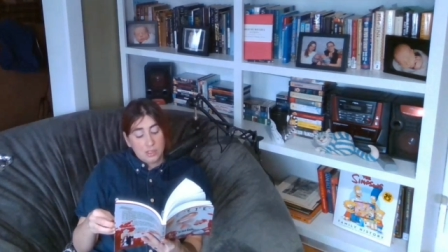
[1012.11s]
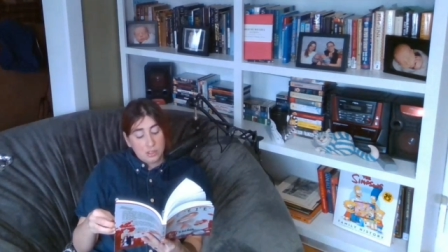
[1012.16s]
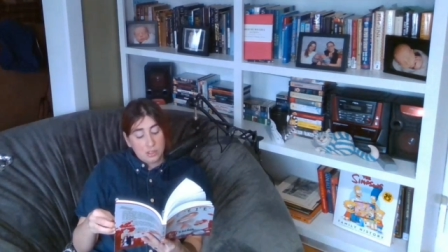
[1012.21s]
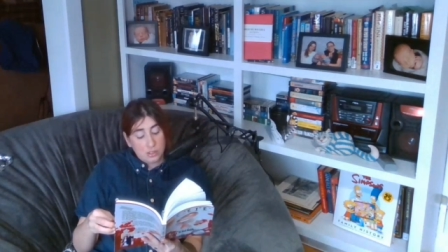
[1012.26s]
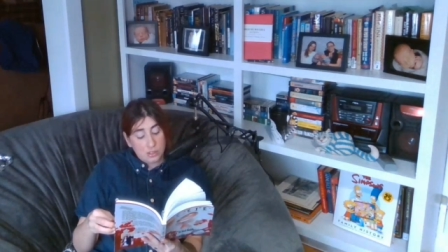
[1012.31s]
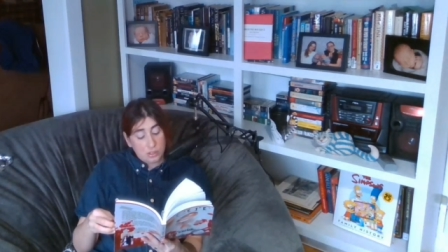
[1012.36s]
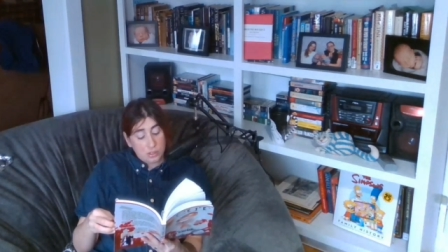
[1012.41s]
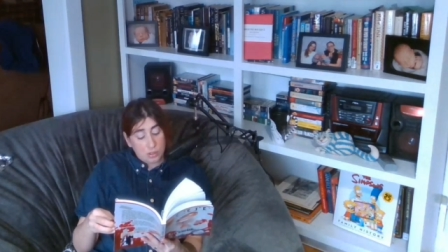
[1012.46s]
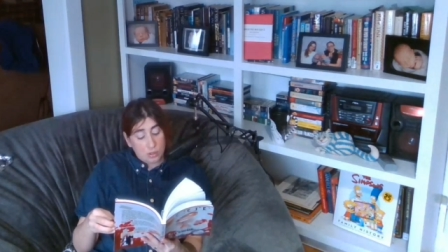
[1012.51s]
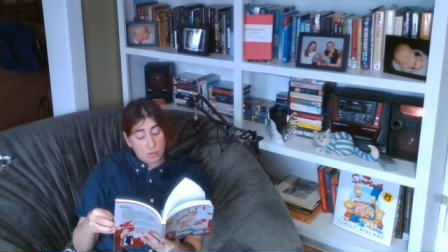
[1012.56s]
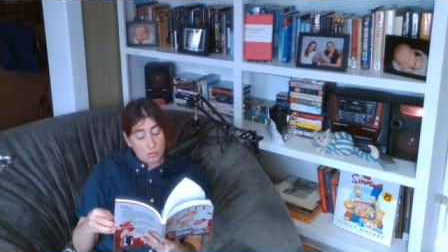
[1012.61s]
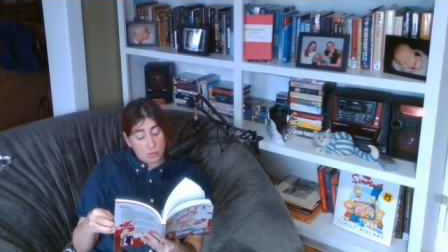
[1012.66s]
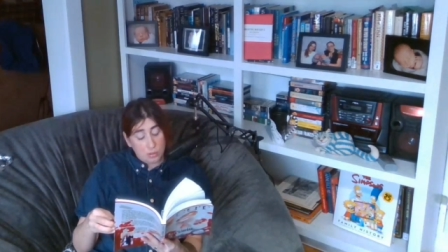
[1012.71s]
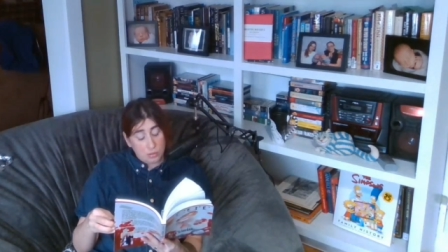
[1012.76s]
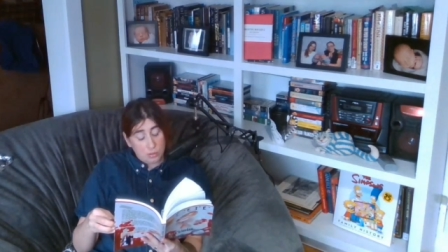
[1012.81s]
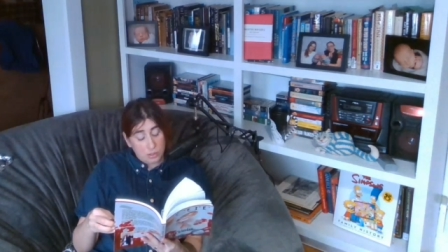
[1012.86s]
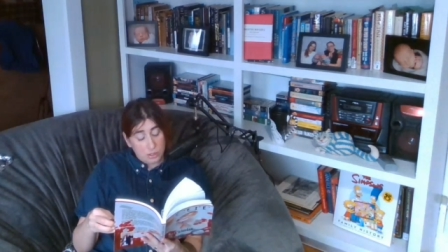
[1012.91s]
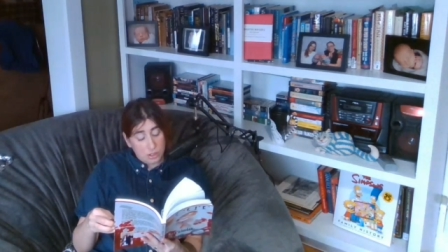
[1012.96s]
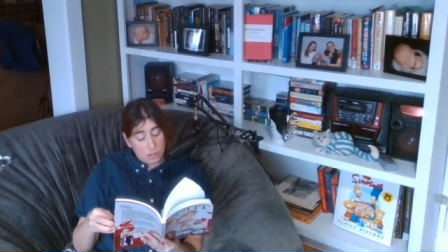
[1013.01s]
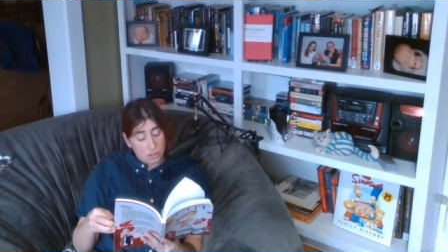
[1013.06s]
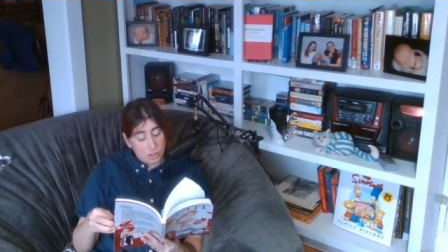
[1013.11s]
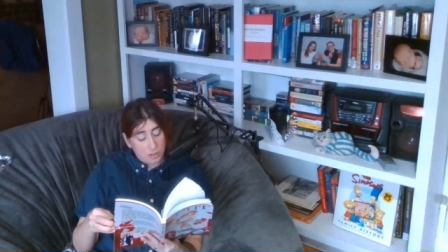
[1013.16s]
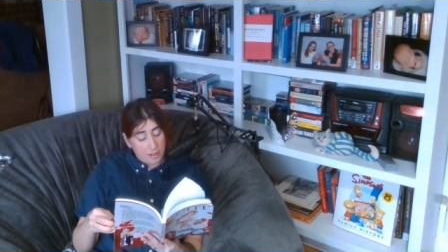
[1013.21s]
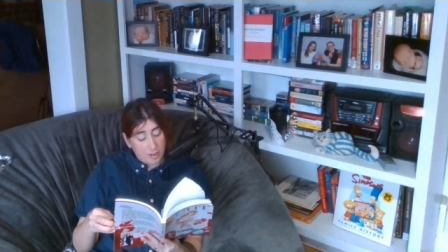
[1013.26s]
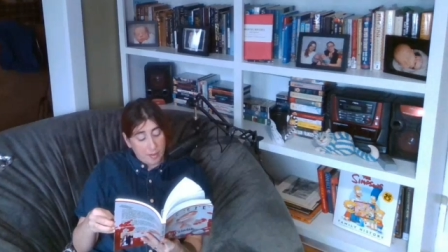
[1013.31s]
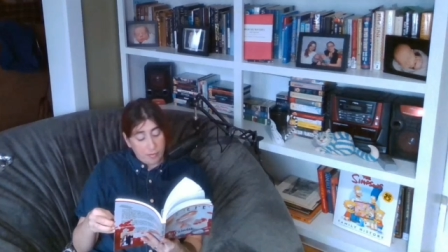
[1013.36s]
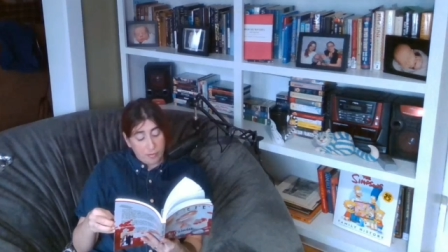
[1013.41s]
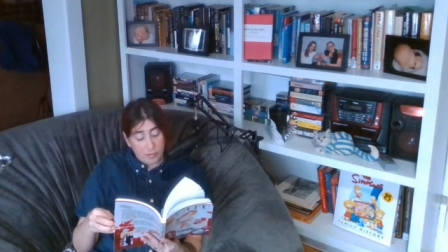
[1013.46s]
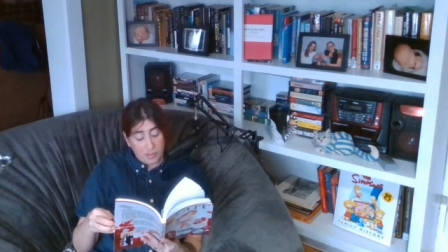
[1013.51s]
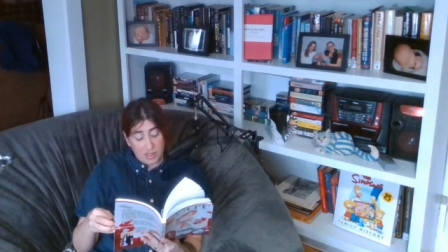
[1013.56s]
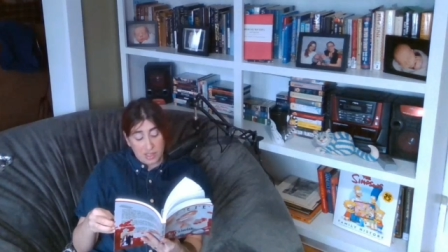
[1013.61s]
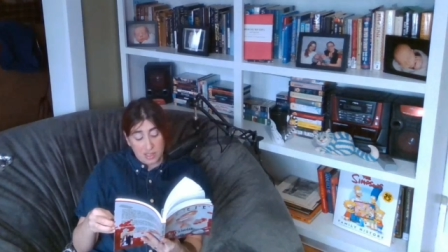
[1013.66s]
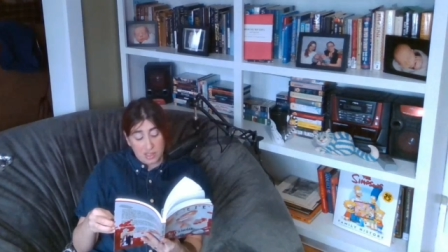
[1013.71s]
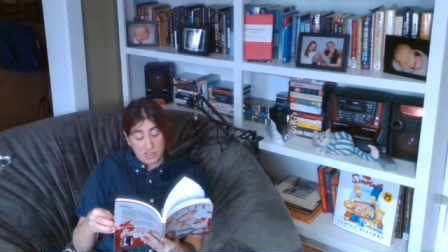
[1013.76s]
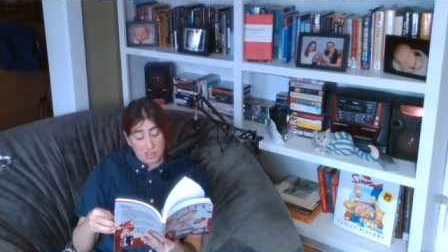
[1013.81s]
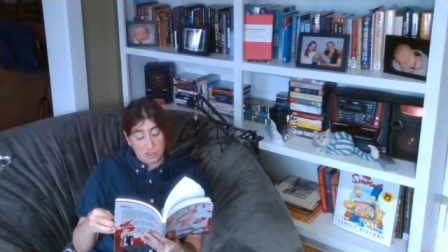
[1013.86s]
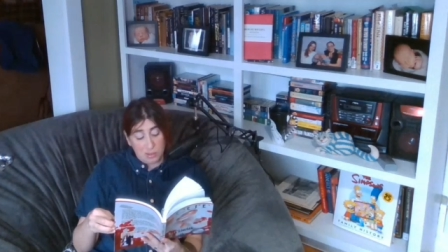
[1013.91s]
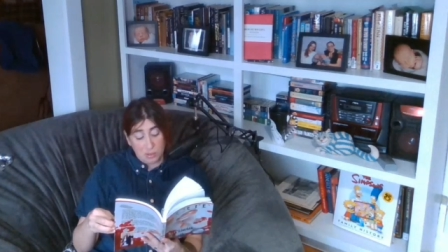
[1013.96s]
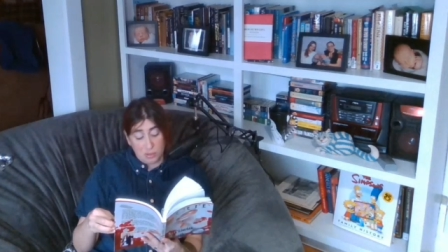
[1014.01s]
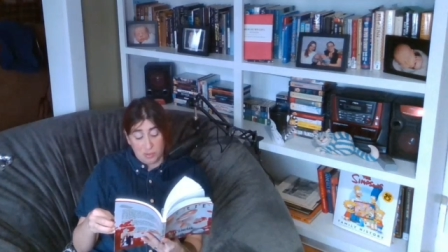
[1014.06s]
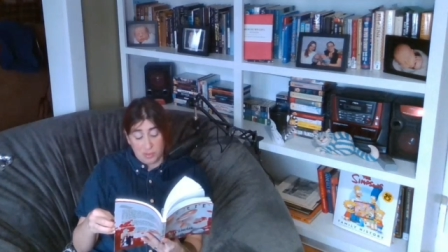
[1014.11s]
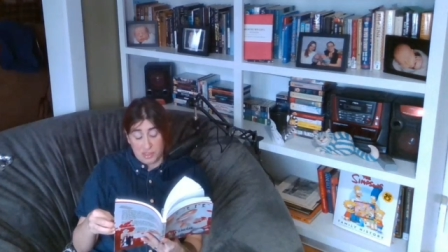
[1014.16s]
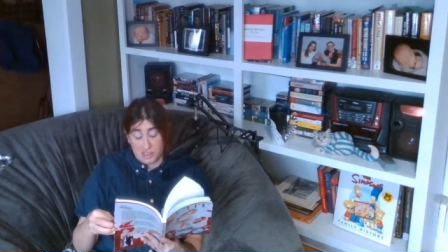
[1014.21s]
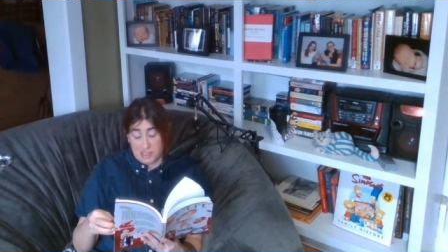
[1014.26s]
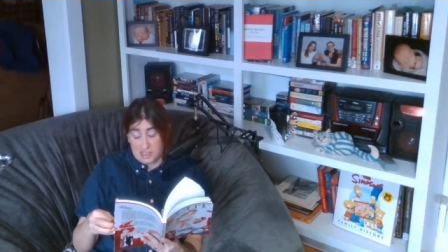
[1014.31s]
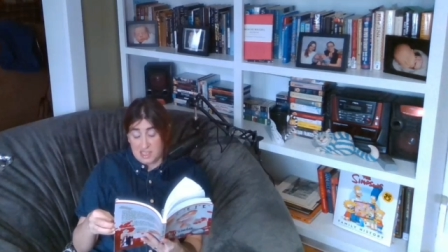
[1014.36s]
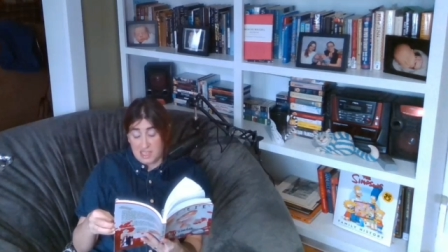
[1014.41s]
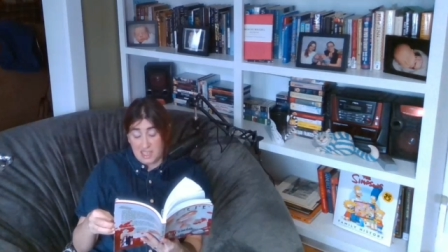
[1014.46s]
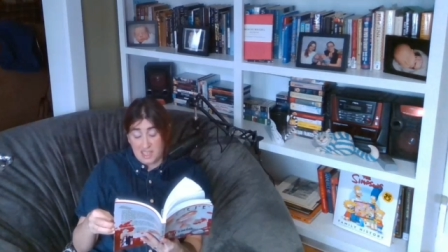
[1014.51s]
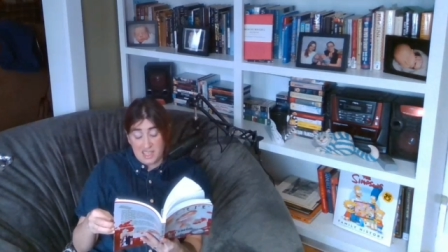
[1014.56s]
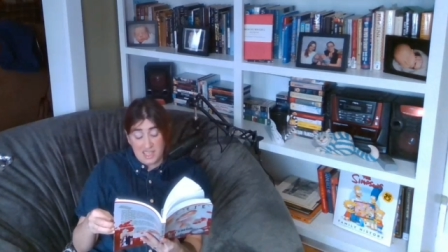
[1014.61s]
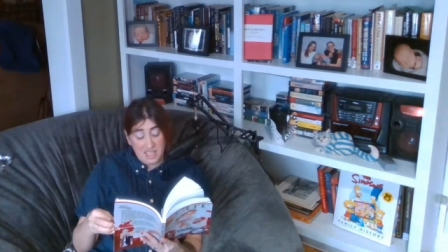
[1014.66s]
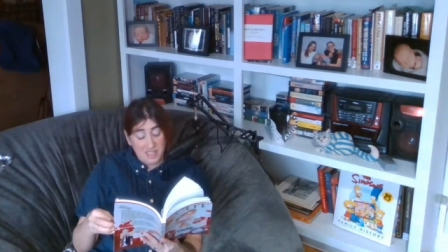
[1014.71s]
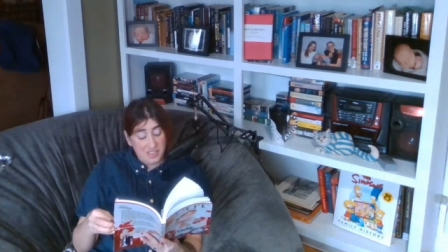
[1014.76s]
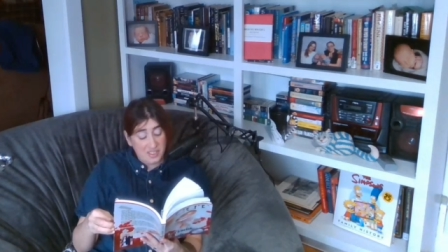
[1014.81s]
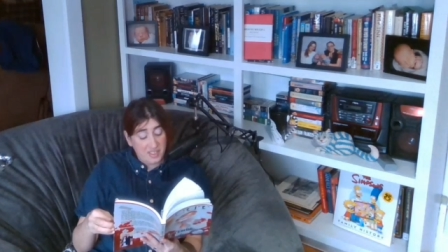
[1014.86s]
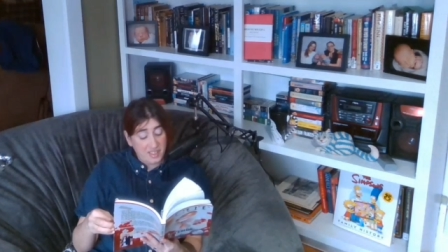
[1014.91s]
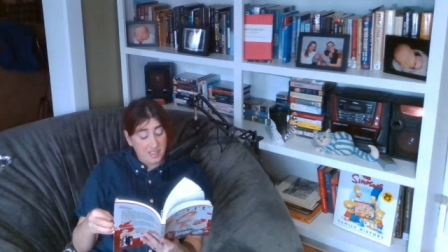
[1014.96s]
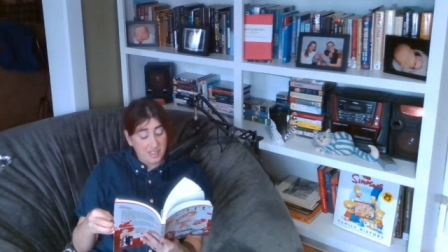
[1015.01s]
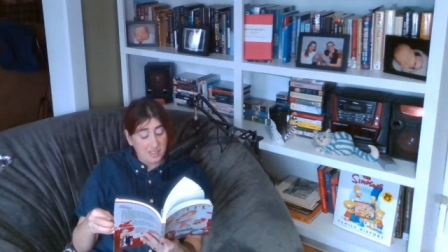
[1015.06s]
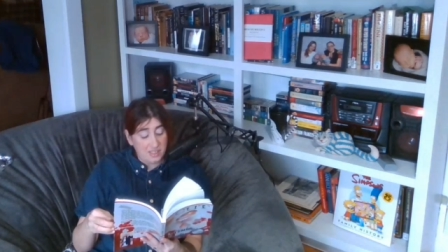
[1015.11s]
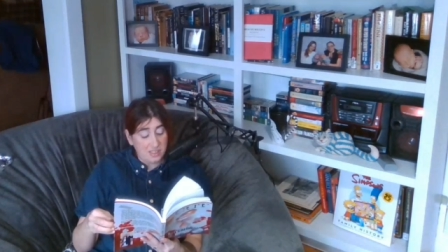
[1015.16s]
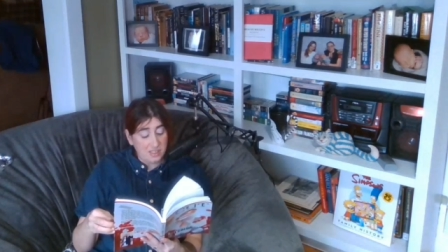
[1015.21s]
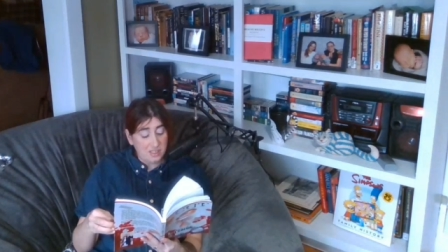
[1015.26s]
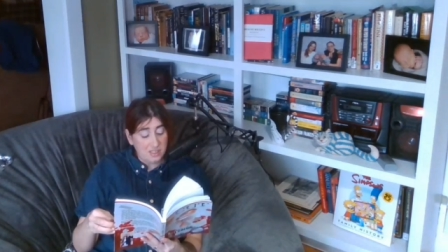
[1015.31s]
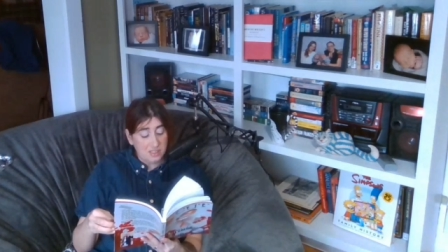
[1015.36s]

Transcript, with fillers: So, did you have fun at the university the other night?